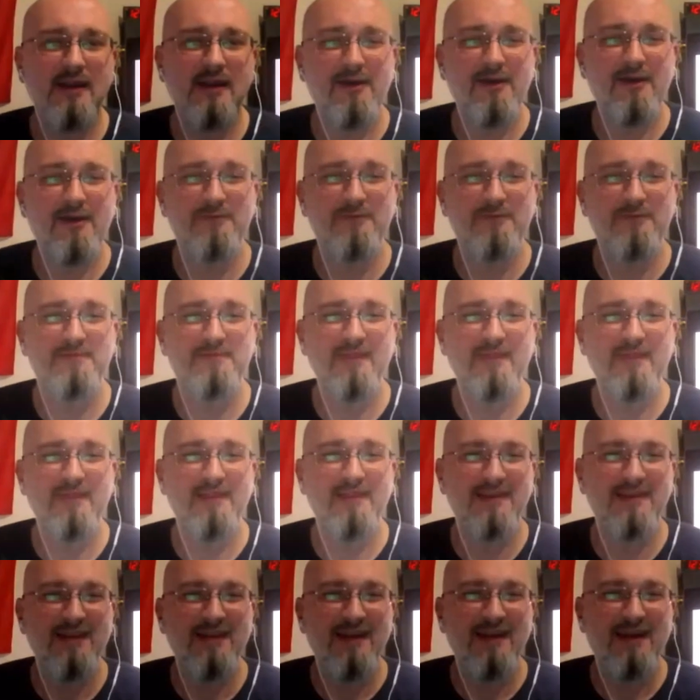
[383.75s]
know,
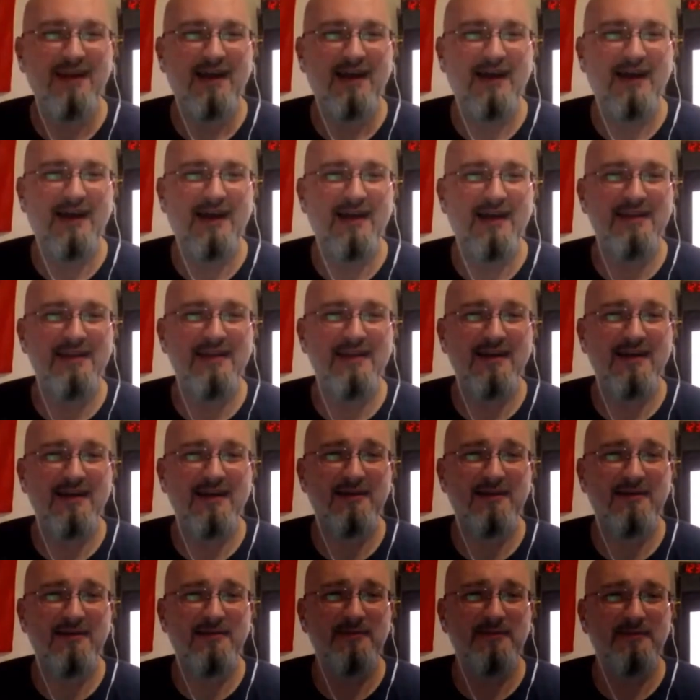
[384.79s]
I.
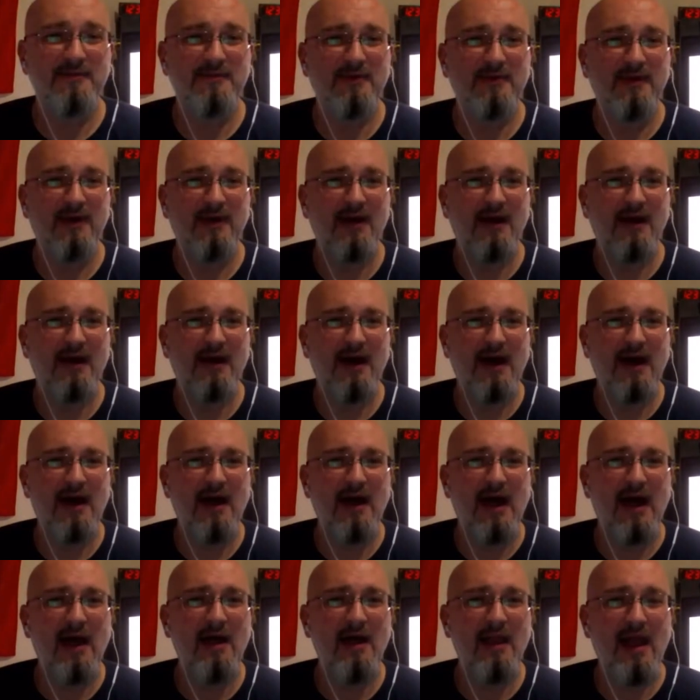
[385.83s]
Uh,
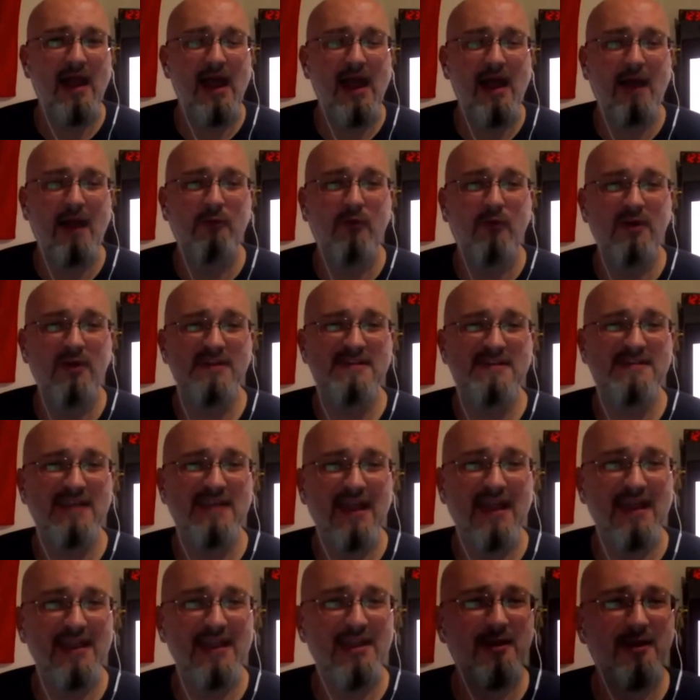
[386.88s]
I, I want to
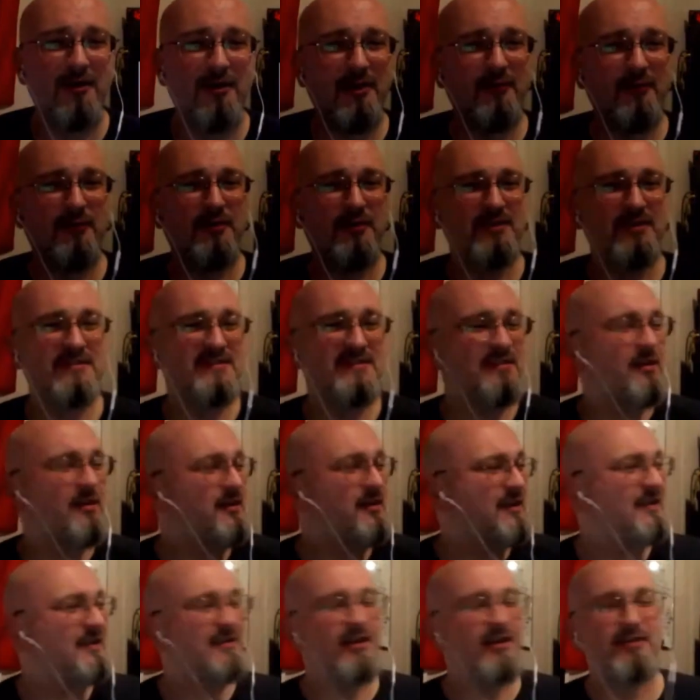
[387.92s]
say, you know, I don't want to
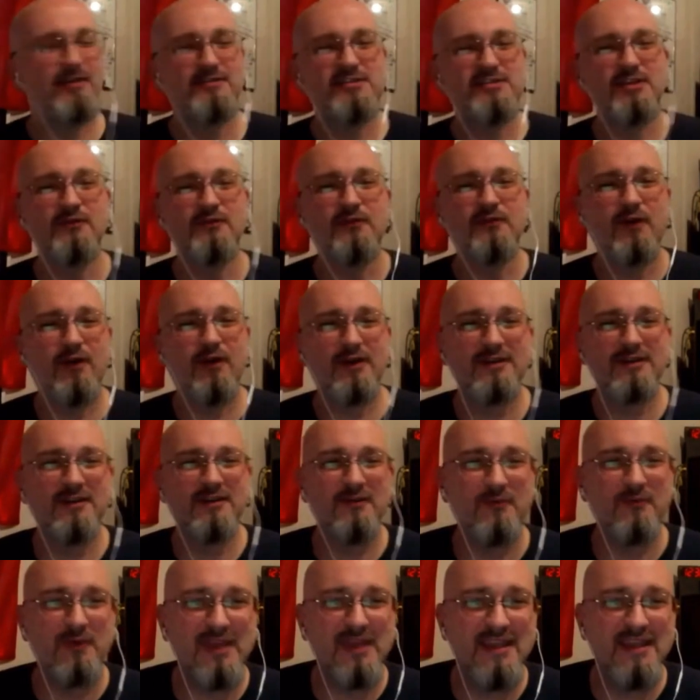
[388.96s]
start getting too far into
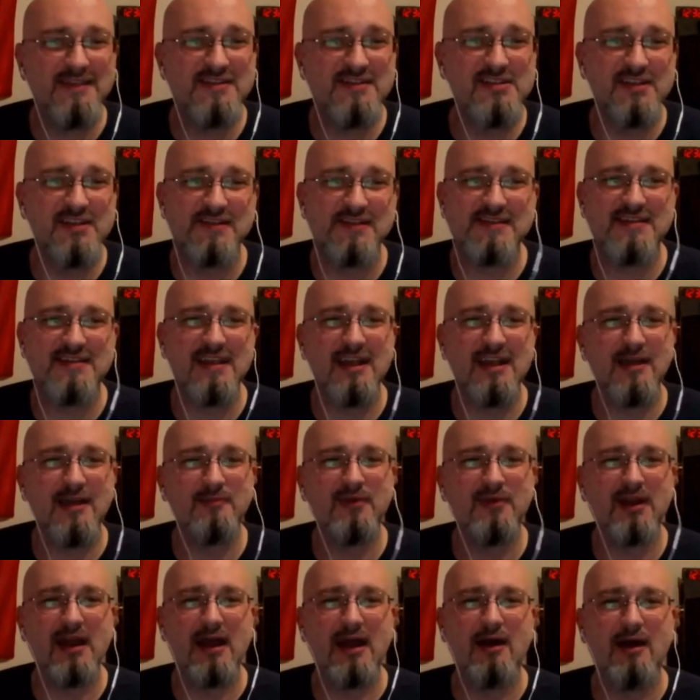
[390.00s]
the weeds just yet,
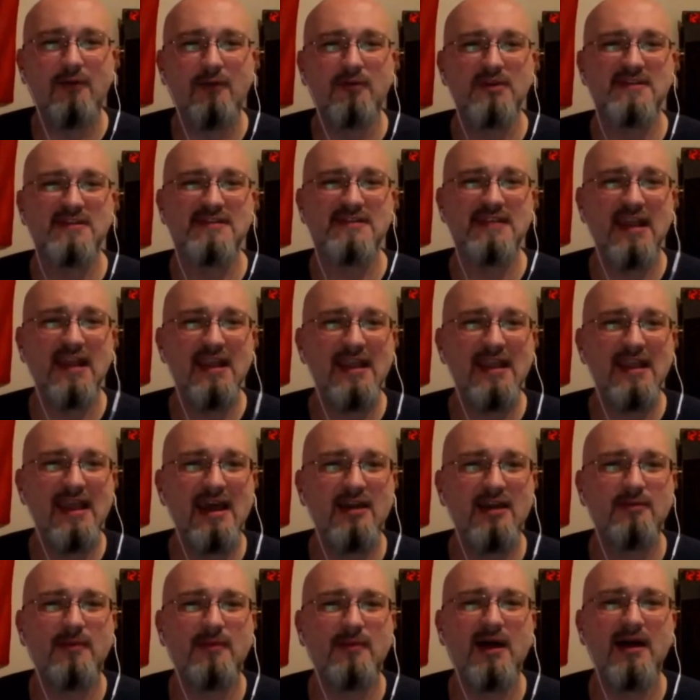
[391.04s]
but I want to say,
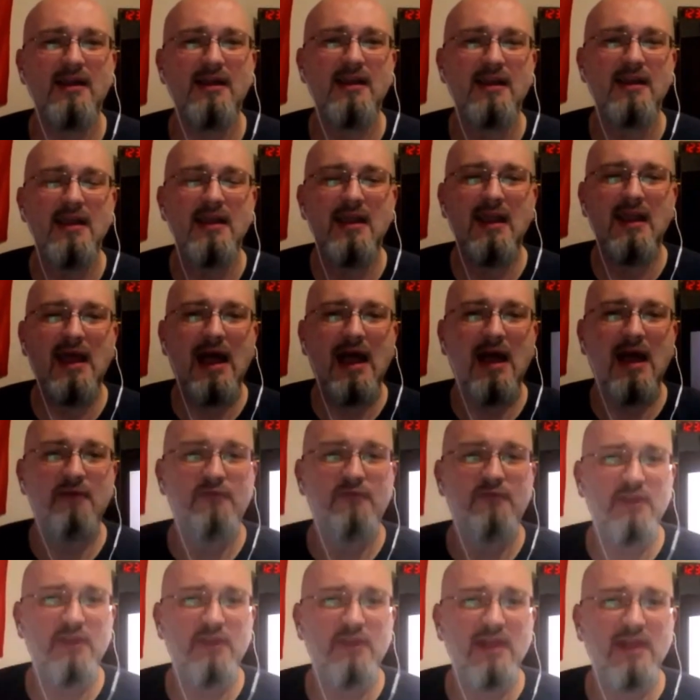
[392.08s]
Adam, I, I
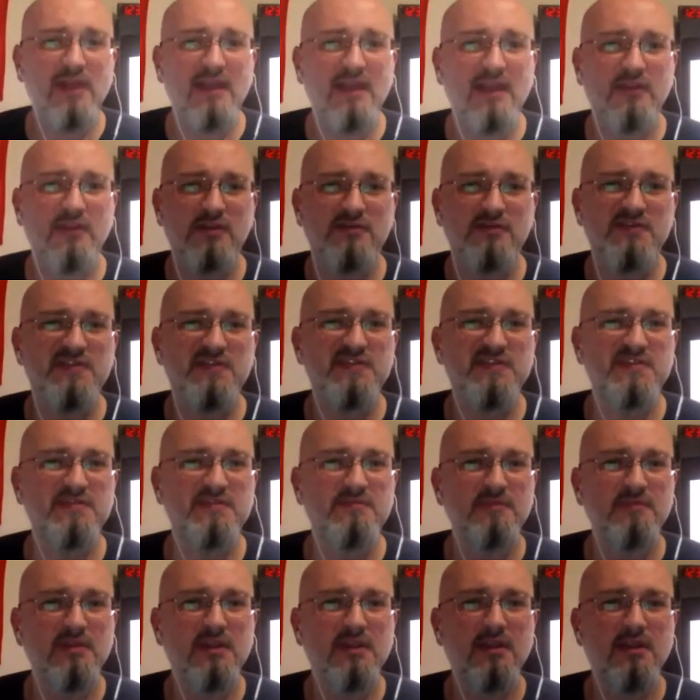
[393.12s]
feel like there's,
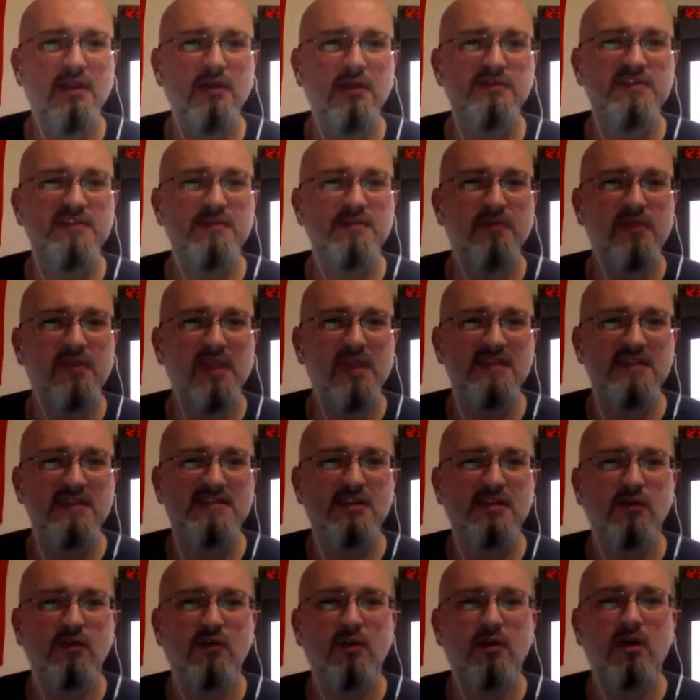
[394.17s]
you know, some
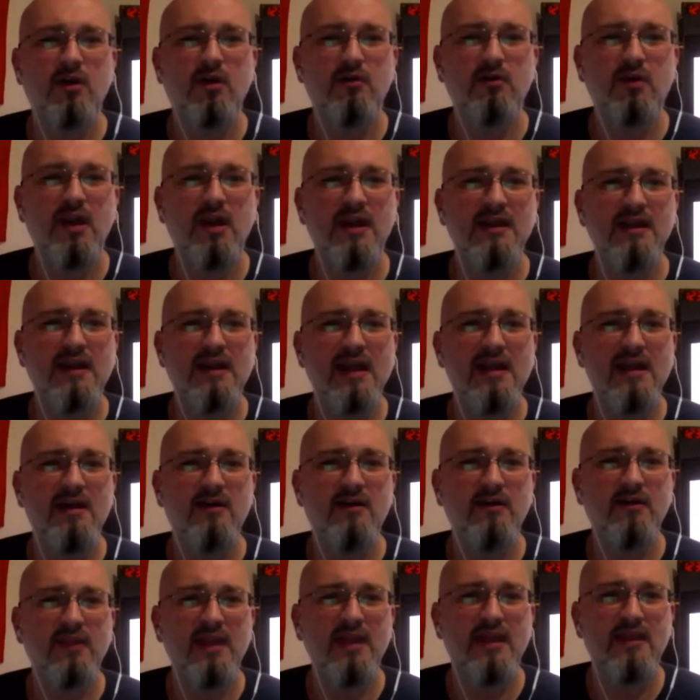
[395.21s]
things going on right
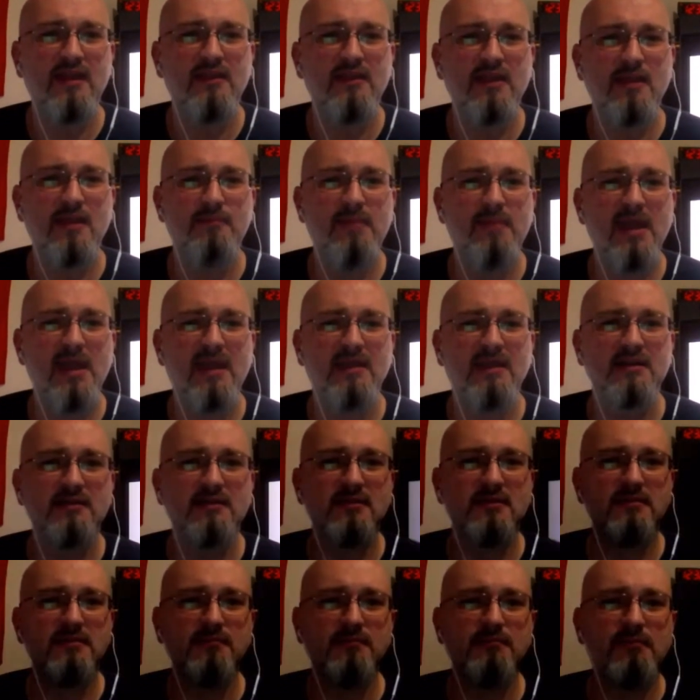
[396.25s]
now that, that
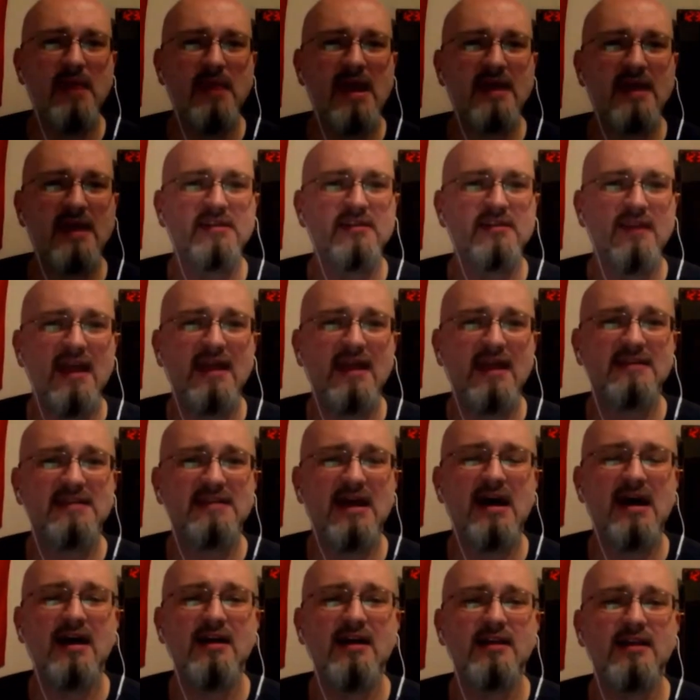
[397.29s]
beckon back to that
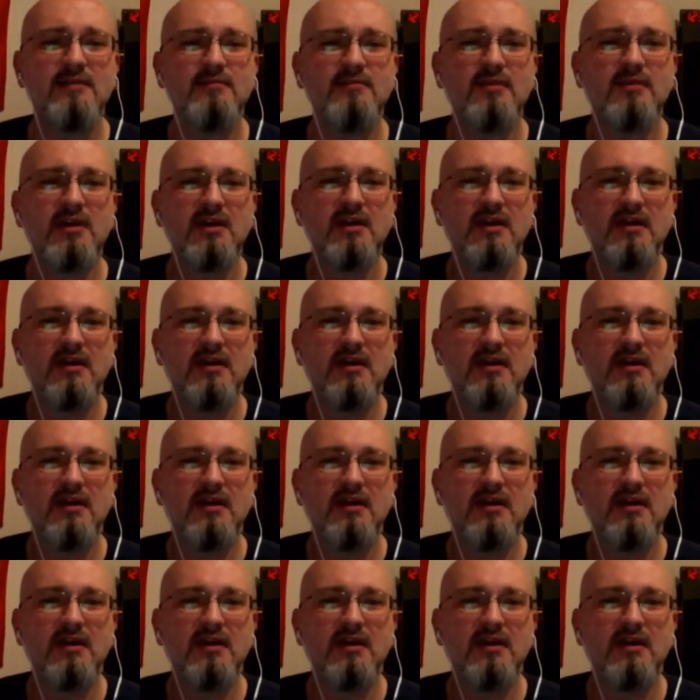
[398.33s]
time.